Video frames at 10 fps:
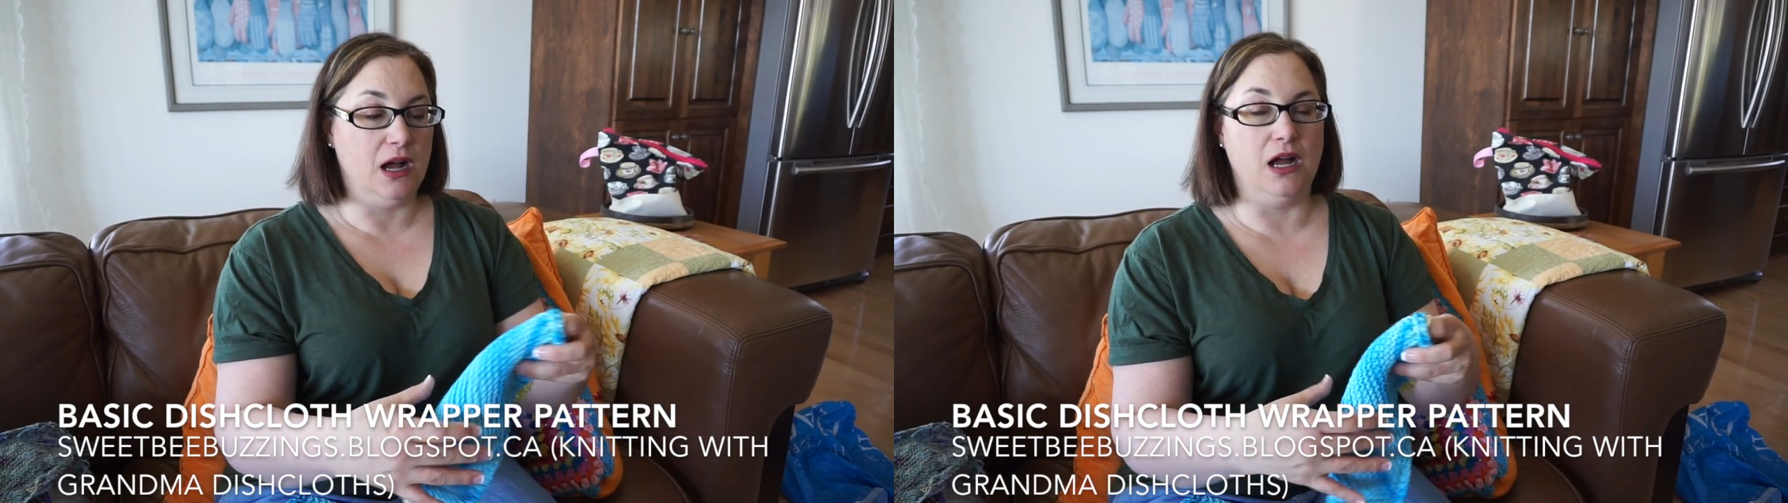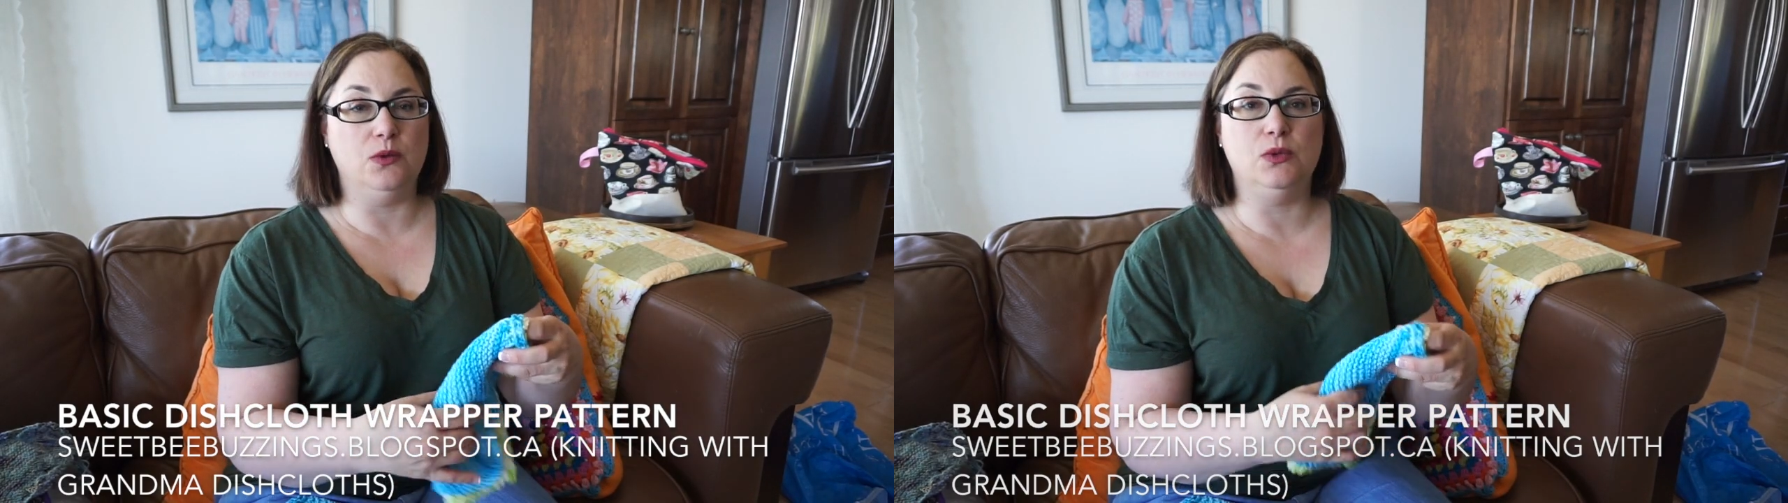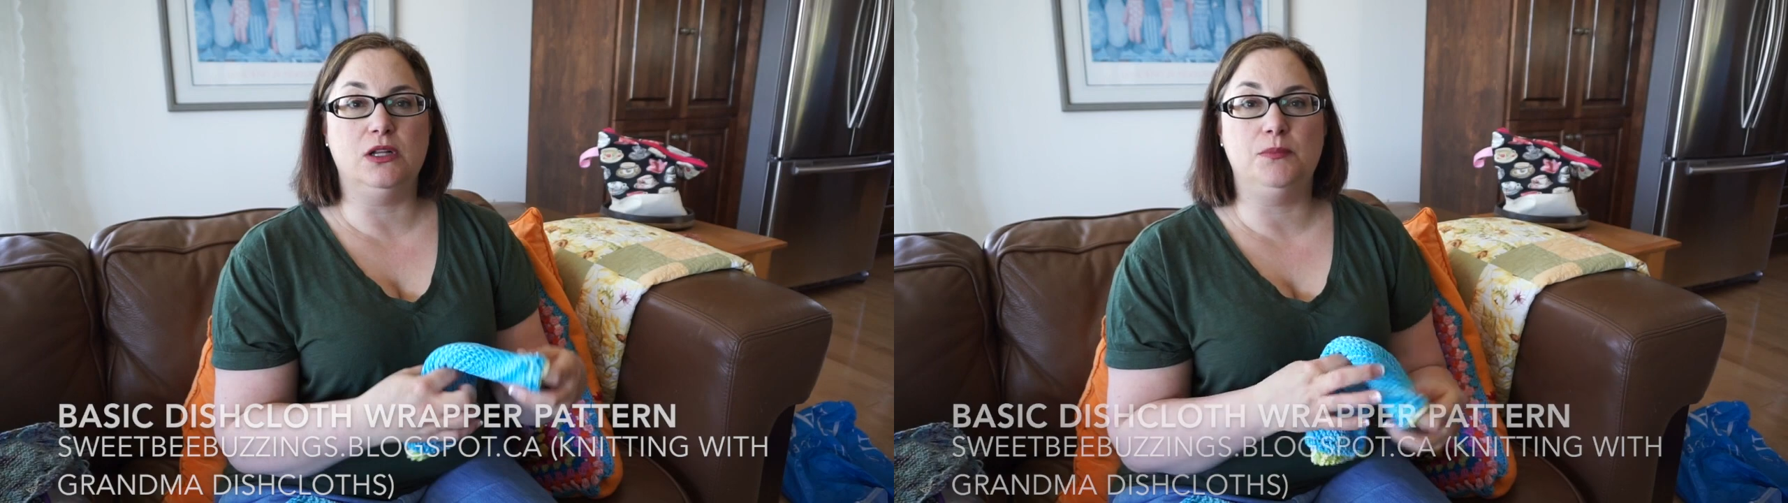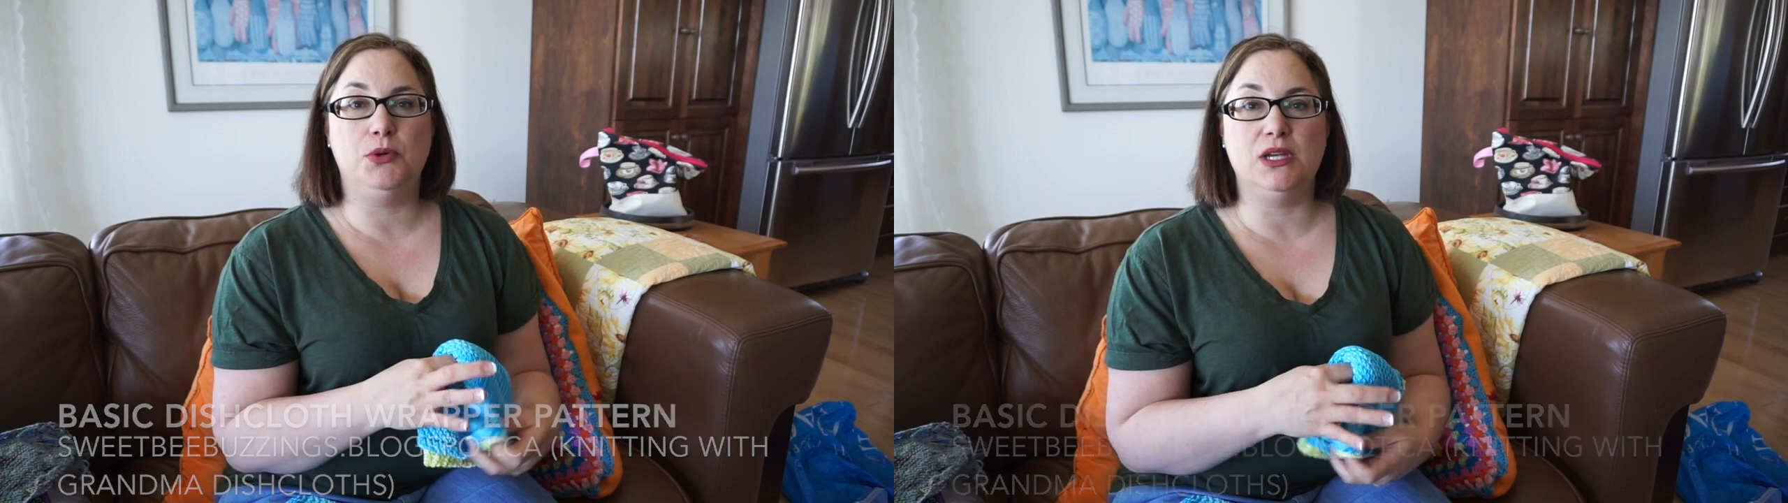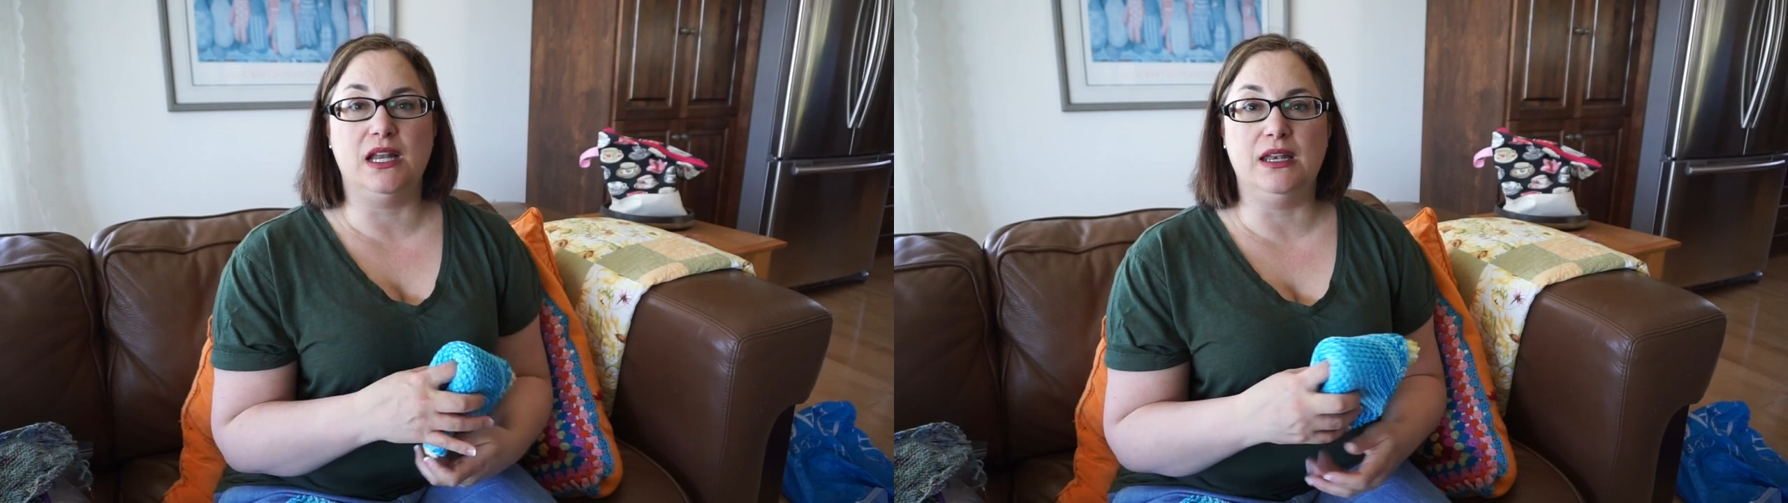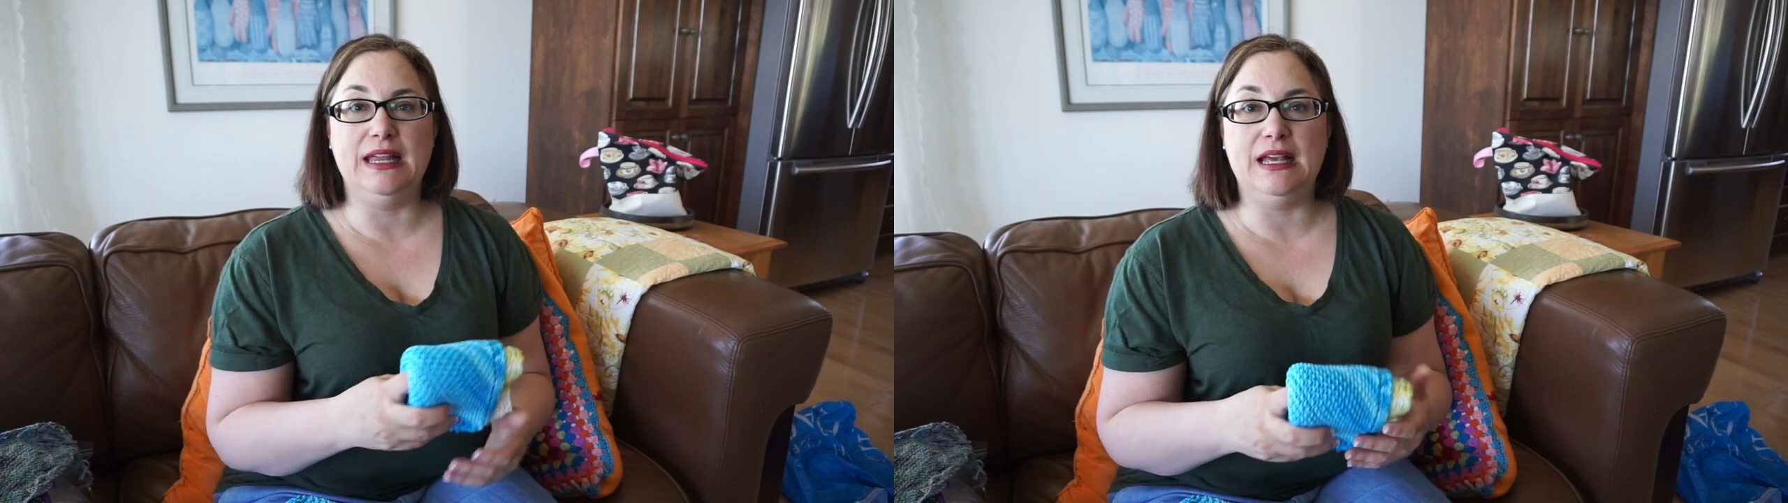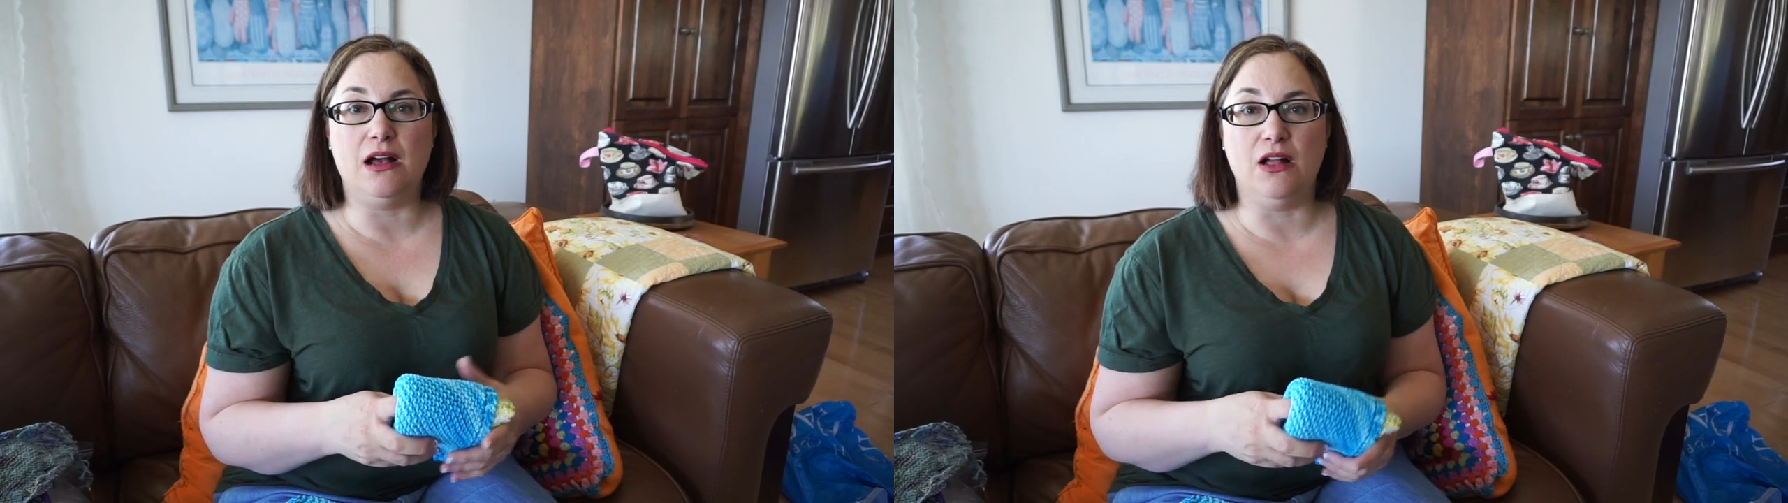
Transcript: I will put a link